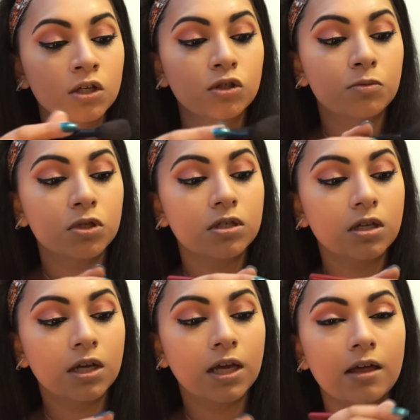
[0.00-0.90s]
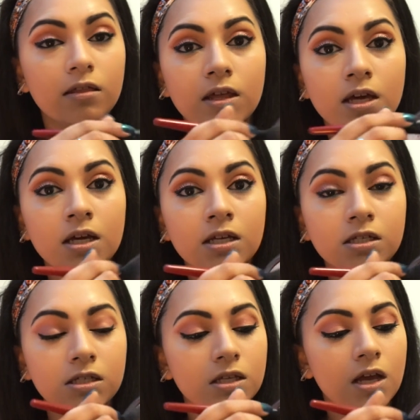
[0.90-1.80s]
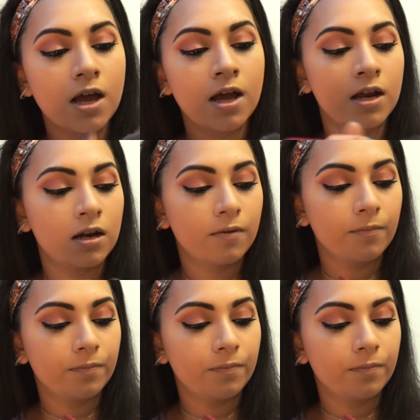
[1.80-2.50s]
So I'm just going to get this and